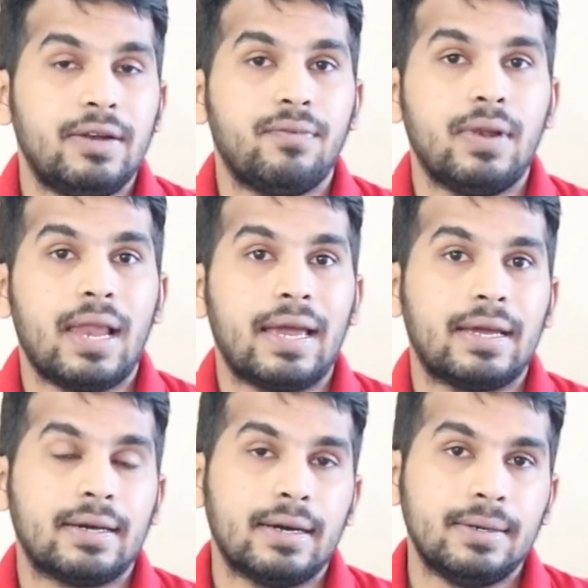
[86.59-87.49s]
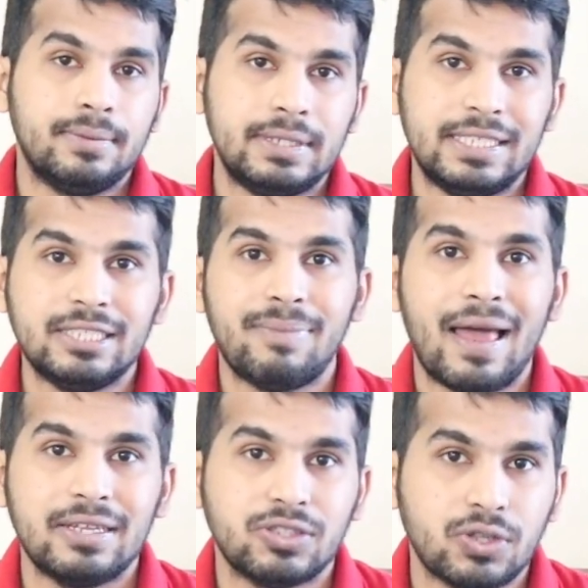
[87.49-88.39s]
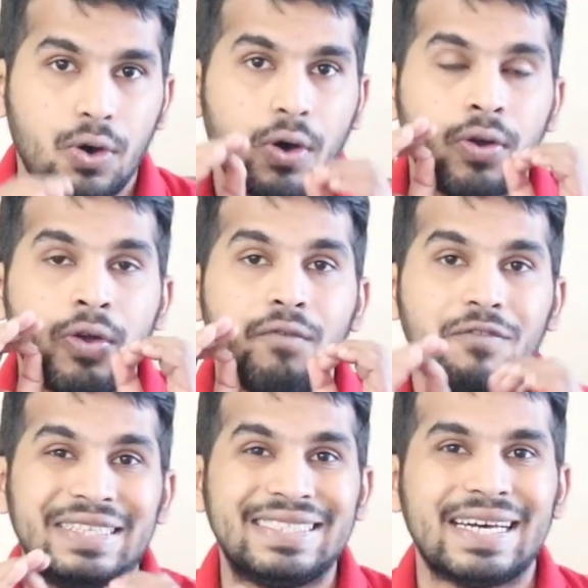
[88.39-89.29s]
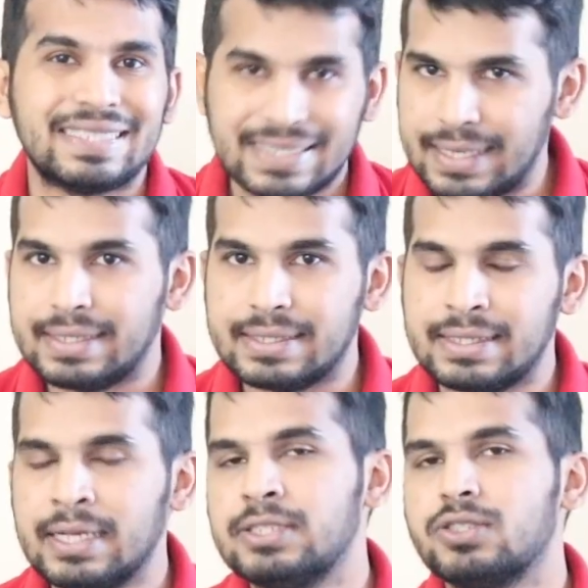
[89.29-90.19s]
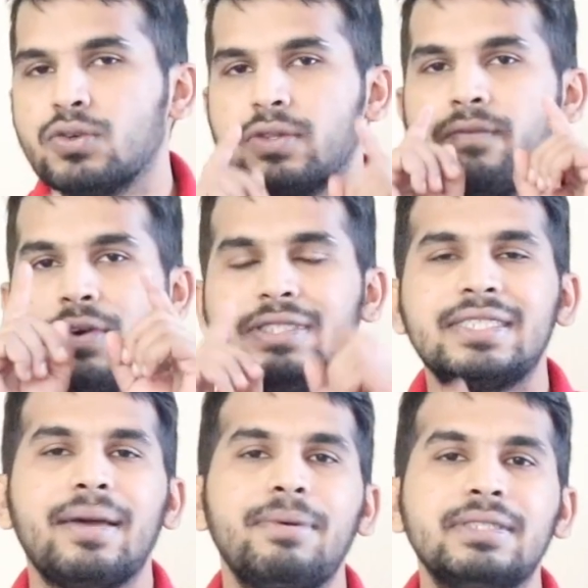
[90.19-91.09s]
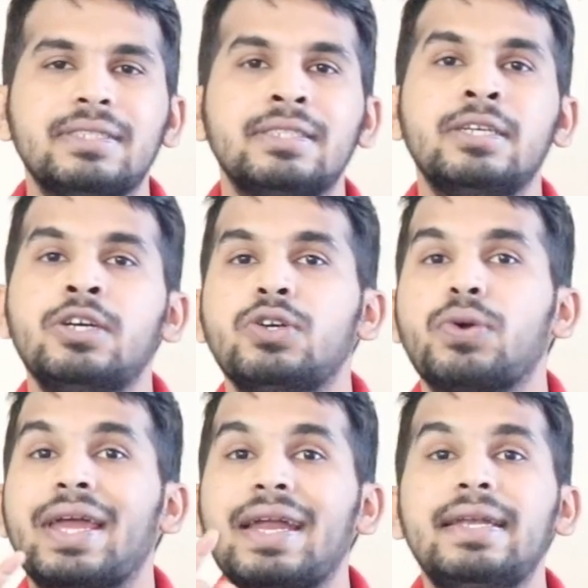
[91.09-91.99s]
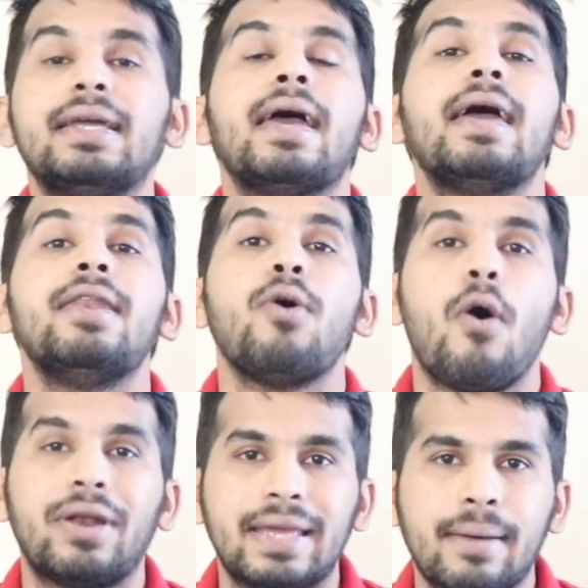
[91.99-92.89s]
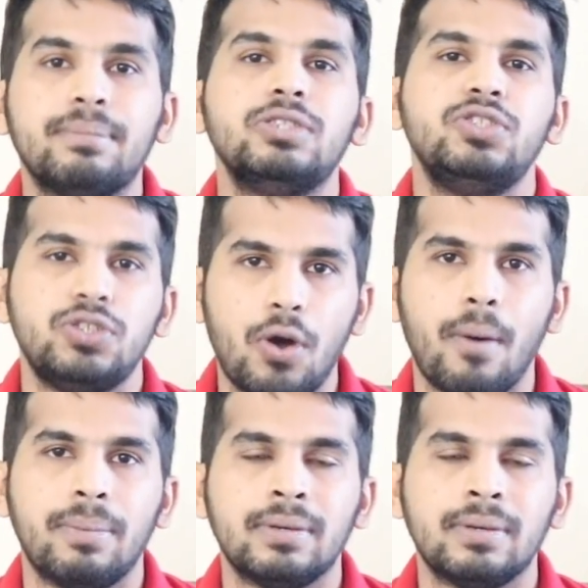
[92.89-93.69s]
It will disbalance your visa status. So the first step is to get an on-campus job.